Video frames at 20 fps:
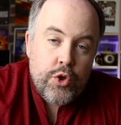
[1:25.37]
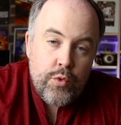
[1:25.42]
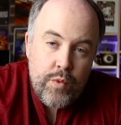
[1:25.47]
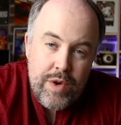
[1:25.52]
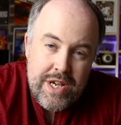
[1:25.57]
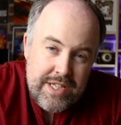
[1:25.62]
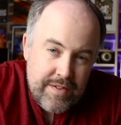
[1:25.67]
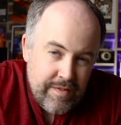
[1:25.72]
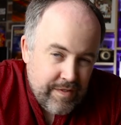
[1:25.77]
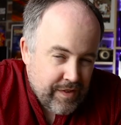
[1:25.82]
The
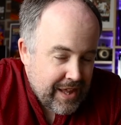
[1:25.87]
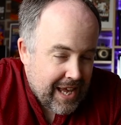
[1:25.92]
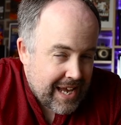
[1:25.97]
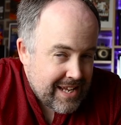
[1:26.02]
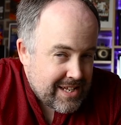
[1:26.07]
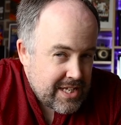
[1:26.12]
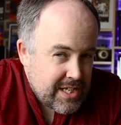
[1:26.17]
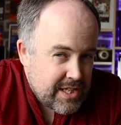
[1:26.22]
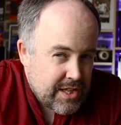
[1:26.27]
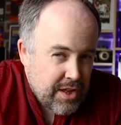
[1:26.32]
reason for
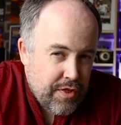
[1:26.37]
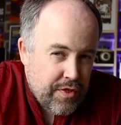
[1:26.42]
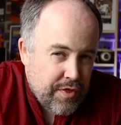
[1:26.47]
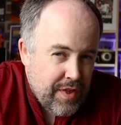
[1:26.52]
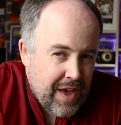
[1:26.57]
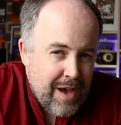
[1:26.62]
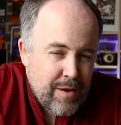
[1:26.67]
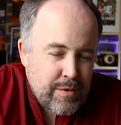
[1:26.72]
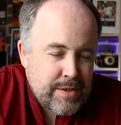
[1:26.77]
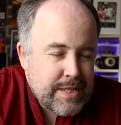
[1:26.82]
that is that
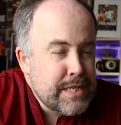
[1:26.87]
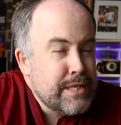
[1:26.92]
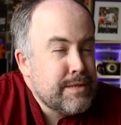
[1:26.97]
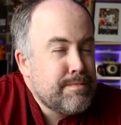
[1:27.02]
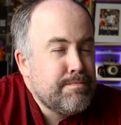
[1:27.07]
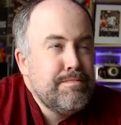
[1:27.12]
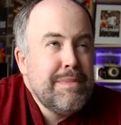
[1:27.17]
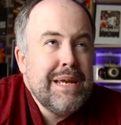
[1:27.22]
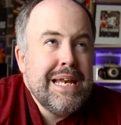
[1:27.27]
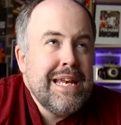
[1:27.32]
thousands,
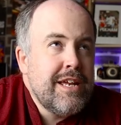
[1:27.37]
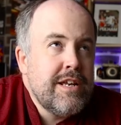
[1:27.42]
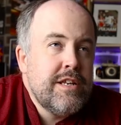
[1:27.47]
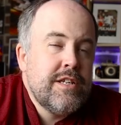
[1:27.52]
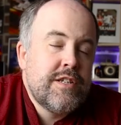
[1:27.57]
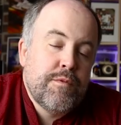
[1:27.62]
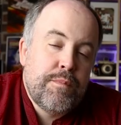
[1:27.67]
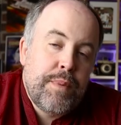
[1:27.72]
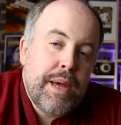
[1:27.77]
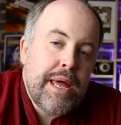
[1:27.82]

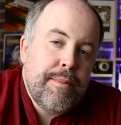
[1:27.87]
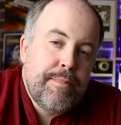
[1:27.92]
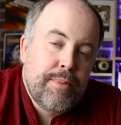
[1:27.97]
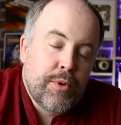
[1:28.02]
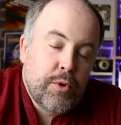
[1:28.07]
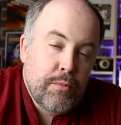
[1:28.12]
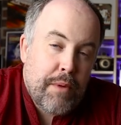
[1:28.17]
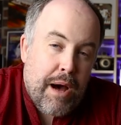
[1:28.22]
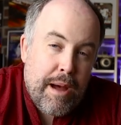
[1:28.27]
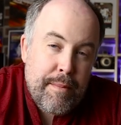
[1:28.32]
millions of
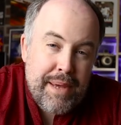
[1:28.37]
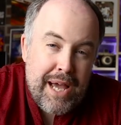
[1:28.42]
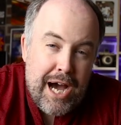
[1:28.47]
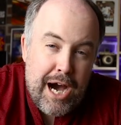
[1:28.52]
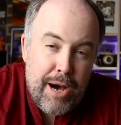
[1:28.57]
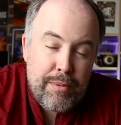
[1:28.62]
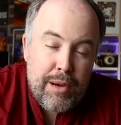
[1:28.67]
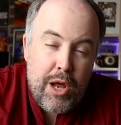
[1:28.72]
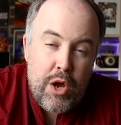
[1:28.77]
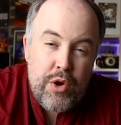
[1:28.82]
people might be
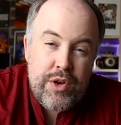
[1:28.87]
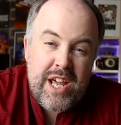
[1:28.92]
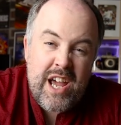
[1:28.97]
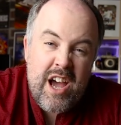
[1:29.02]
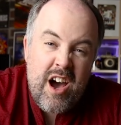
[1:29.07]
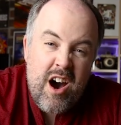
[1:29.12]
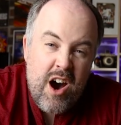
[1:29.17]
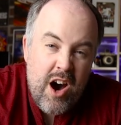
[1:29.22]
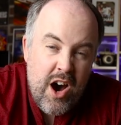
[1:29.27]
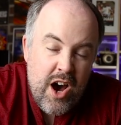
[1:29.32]
uploading
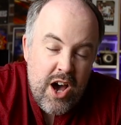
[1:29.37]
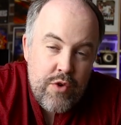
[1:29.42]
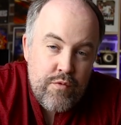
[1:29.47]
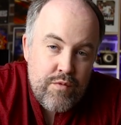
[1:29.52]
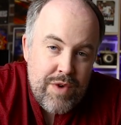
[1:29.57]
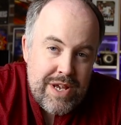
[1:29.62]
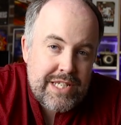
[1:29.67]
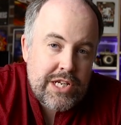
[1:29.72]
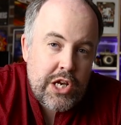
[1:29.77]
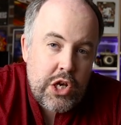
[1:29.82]
high
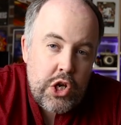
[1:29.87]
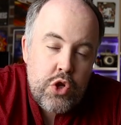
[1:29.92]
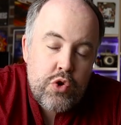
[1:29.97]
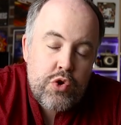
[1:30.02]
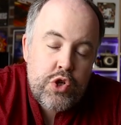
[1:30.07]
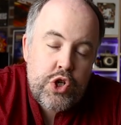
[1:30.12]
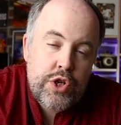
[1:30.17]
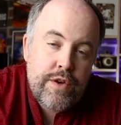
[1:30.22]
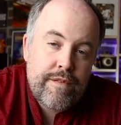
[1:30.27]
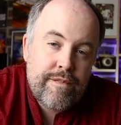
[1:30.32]

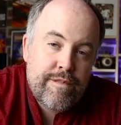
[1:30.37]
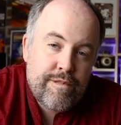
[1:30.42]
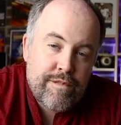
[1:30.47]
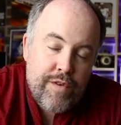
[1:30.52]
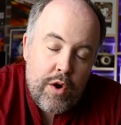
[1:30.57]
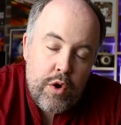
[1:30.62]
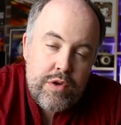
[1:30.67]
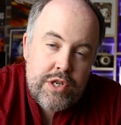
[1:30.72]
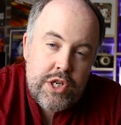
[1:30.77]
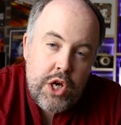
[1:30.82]
resolution
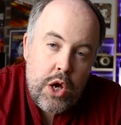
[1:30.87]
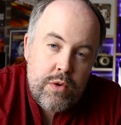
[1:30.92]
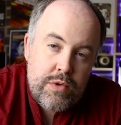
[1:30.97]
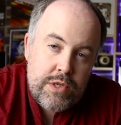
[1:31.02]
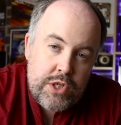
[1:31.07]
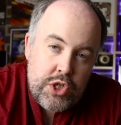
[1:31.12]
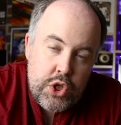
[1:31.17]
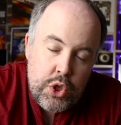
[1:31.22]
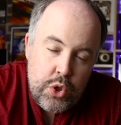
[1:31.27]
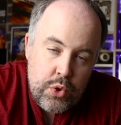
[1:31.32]

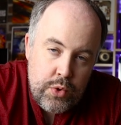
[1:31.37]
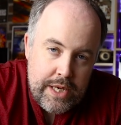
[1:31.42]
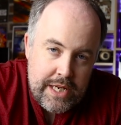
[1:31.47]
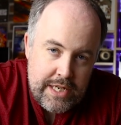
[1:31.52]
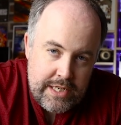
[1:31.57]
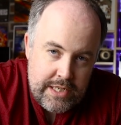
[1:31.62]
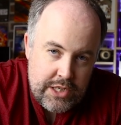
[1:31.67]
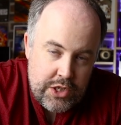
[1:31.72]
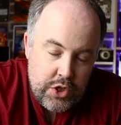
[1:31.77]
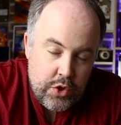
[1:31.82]
photos to
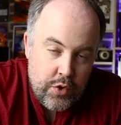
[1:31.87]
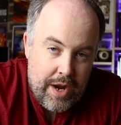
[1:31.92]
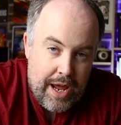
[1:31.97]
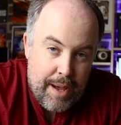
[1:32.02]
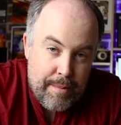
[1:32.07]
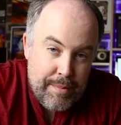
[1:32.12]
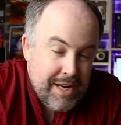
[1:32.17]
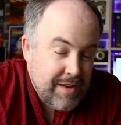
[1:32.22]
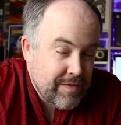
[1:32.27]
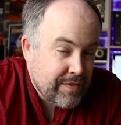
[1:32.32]

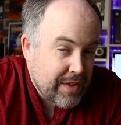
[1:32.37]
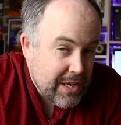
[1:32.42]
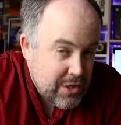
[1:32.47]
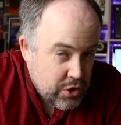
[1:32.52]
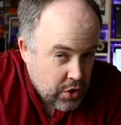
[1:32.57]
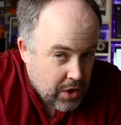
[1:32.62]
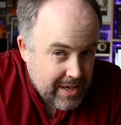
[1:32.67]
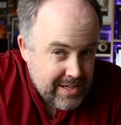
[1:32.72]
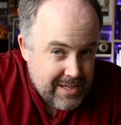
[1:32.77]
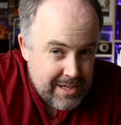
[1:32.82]
Instagram, and if they
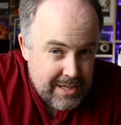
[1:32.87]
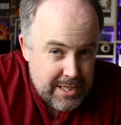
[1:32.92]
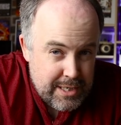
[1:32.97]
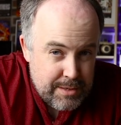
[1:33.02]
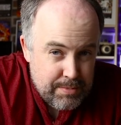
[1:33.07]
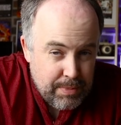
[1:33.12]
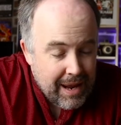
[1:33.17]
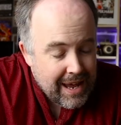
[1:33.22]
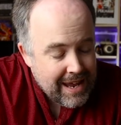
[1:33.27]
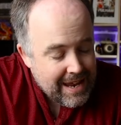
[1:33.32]
tried to
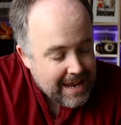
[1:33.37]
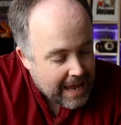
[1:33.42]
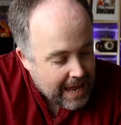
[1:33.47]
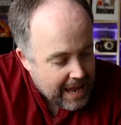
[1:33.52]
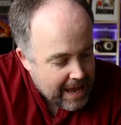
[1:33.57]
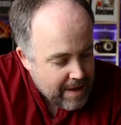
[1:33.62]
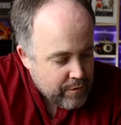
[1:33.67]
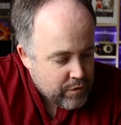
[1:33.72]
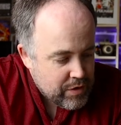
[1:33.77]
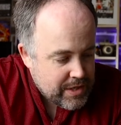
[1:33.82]
display
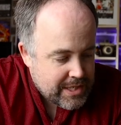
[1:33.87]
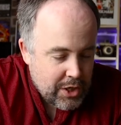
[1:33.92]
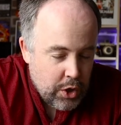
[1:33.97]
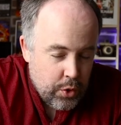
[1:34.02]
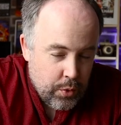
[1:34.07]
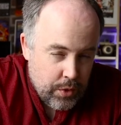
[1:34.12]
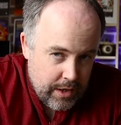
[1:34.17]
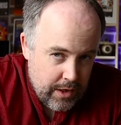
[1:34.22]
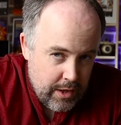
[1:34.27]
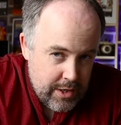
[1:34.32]
every
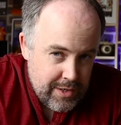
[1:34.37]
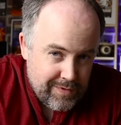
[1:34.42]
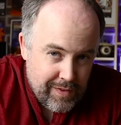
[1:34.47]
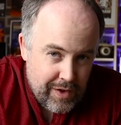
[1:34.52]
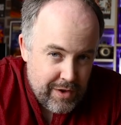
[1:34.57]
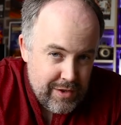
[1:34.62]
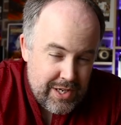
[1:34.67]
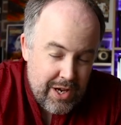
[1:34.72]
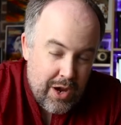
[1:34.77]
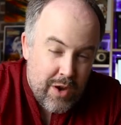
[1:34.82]
single one of those
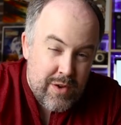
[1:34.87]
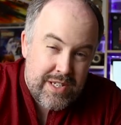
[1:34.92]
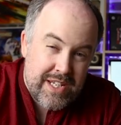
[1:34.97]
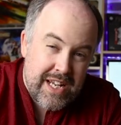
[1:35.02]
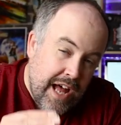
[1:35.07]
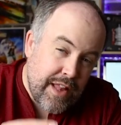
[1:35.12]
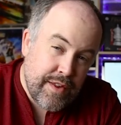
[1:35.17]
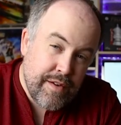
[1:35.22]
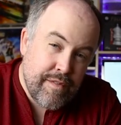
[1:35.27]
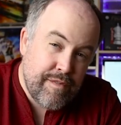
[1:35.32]
photos
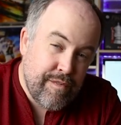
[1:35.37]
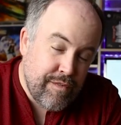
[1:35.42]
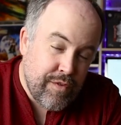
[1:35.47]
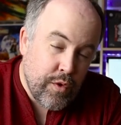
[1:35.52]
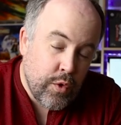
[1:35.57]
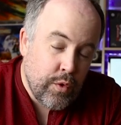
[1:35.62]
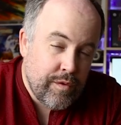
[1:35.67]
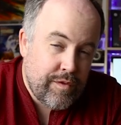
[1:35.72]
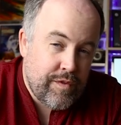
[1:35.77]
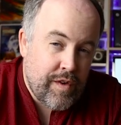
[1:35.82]
at the
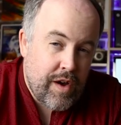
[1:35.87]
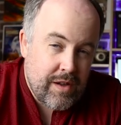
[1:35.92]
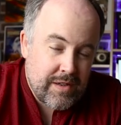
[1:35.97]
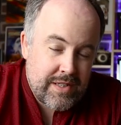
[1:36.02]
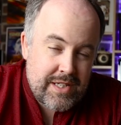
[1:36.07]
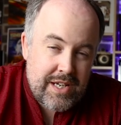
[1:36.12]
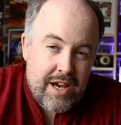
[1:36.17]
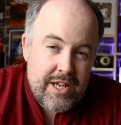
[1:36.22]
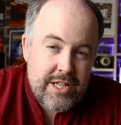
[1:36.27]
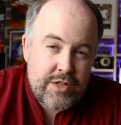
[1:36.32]
full file
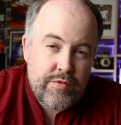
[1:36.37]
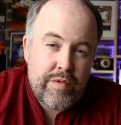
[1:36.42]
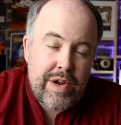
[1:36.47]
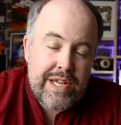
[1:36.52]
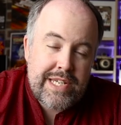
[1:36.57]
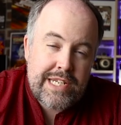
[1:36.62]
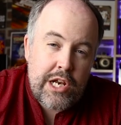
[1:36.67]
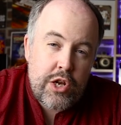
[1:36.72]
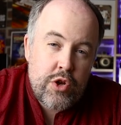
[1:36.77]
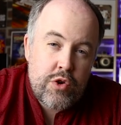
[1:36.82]
size and
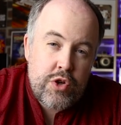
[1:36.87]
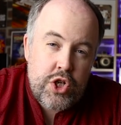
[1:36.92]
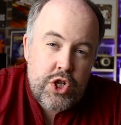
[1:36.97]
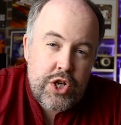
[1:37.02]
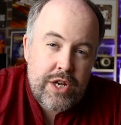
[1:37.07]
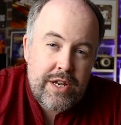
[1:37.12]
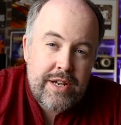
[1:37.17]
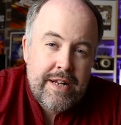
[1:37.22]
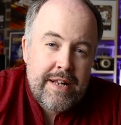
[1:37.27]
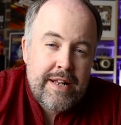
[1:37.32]

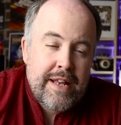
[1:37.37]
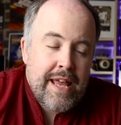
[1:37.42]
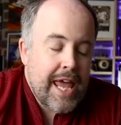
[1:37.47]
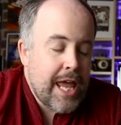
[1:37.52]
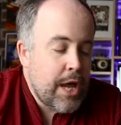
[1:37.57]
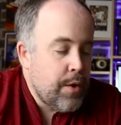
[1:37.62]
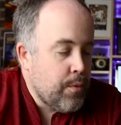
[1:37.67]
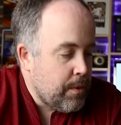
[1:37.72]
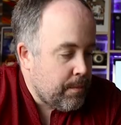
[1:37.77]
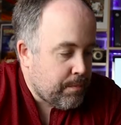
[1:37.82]
resolution,
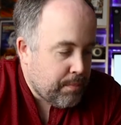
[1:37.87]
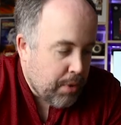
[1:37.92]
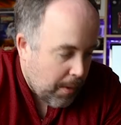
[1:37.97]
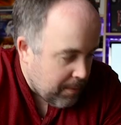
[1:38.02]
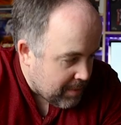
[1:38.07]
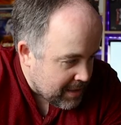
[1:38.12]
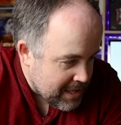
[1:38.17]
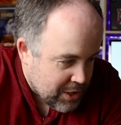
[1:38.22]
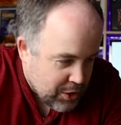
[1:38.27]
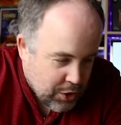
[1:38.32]
it would
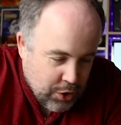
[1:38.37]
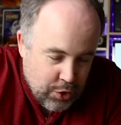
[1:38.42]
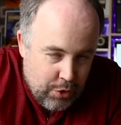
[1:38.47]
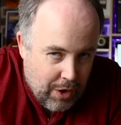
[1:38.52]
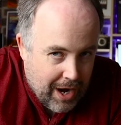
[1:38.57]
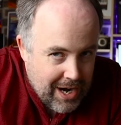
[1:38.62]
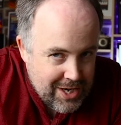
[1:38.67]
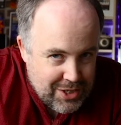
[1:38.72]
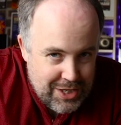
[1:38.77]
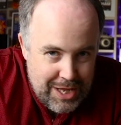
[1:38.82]
probably
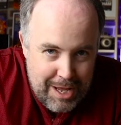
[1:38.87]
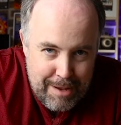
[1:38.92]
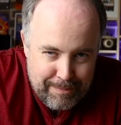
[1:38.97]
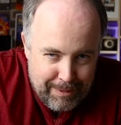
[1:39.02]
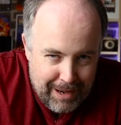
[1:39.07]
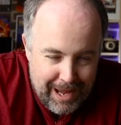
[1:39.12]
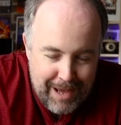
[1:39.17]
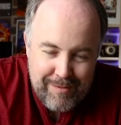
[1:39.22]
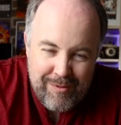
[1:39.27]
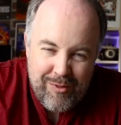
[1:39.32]
crash their
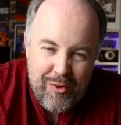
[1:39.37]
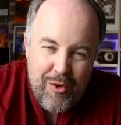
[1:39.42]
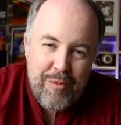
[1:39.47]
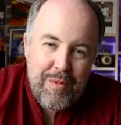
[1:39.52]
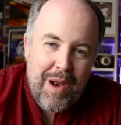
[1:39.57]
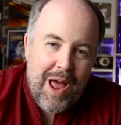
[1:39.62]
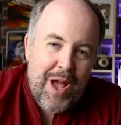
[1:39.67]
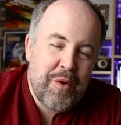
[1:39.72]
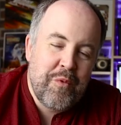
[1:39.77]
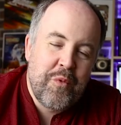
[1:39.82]

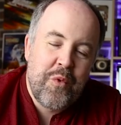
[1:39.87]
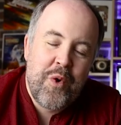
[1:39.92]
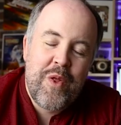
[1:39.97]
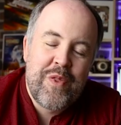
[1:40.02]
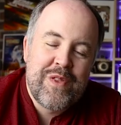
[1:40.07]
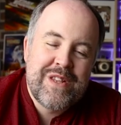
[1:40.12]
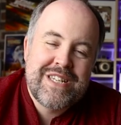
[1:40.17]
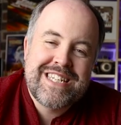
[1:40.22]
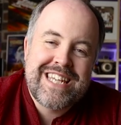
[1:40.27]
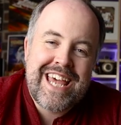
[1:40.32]
platform like
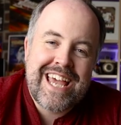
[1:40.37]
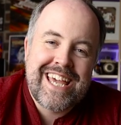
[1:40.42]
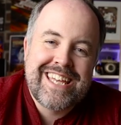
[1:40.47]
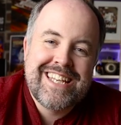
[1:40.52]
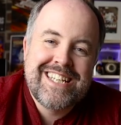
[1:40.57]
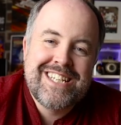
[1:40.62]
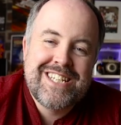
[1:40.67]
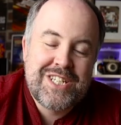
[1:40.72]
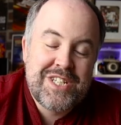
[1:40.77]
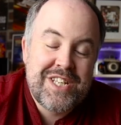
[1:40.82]
1
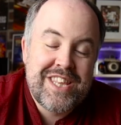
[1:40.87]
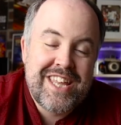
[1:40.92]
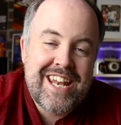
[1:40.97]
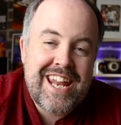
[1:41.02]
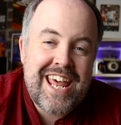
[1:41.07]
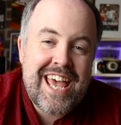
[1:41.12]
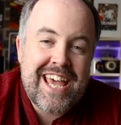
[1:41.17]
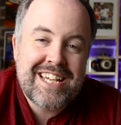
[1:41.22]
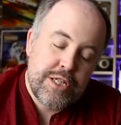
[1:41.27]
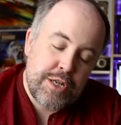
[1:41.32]
second to the
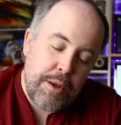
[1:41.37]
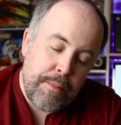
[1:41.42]
next.